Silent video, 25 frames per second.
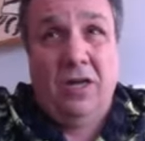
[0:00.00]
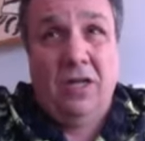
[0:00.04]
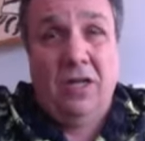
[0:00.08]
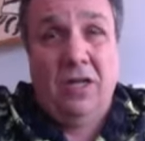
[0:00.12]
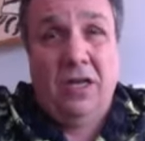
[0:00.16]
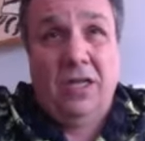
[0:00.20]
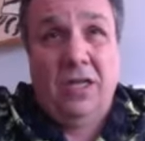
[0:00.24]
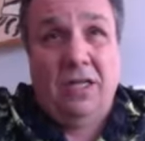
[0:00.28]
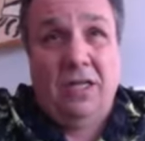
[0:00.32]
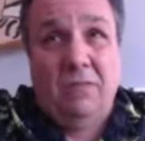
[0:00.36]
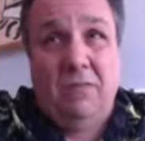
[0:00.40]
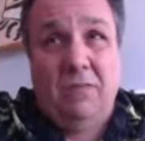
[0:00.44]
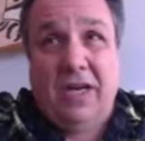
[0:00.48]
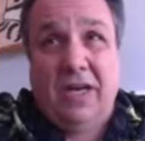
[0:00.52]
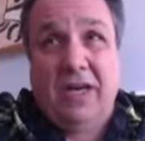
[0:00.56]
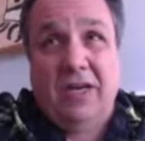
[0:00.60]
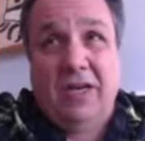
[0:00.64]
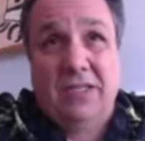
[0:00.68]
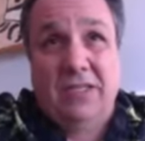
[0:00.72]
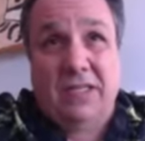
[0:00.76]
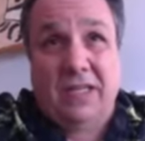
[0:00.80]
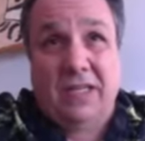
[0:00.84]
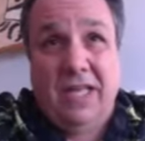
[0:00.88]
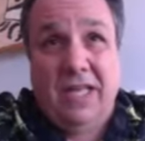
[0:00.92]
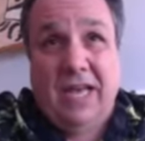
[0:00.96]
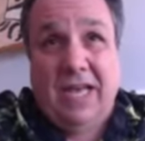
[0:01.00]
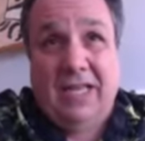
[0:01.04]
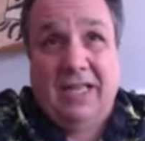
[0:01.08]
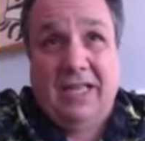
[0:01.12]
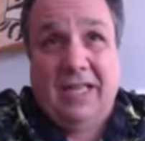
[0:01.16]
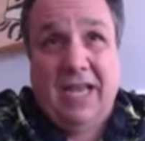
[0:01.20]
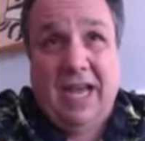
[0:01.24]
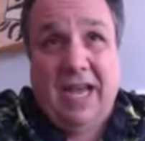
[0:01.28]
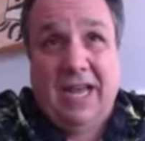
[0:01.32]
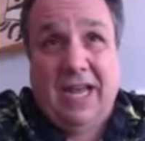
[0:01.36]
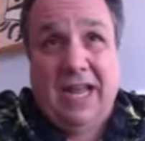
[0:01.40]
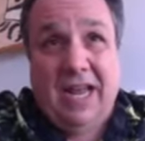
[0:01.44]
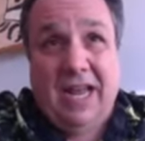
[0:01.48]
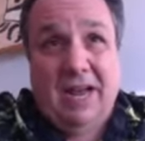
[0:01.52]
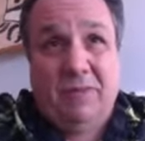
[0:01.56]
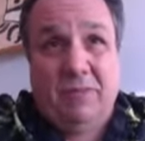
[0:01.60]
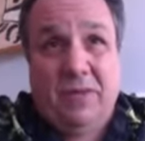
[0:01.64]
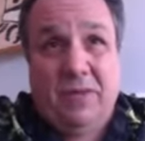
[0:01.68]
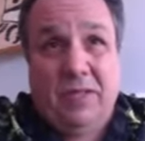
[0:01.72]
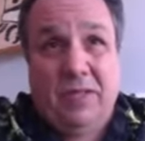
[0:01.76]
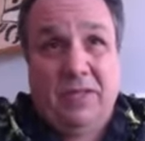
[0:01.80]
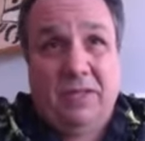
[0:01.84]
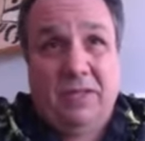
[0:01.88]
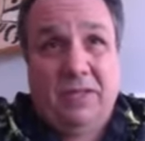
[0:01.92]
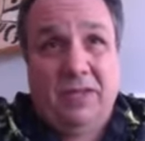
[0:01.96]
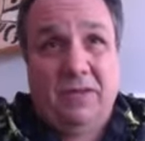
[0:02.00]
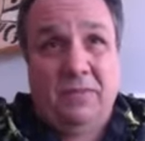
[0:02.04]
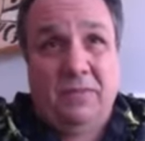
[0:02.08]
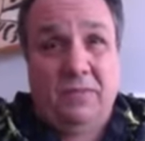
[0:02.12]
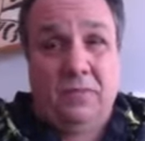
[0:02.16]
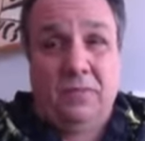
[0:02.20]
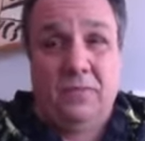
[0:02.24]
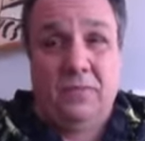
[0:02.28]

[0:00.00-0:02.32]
and then because of that happens.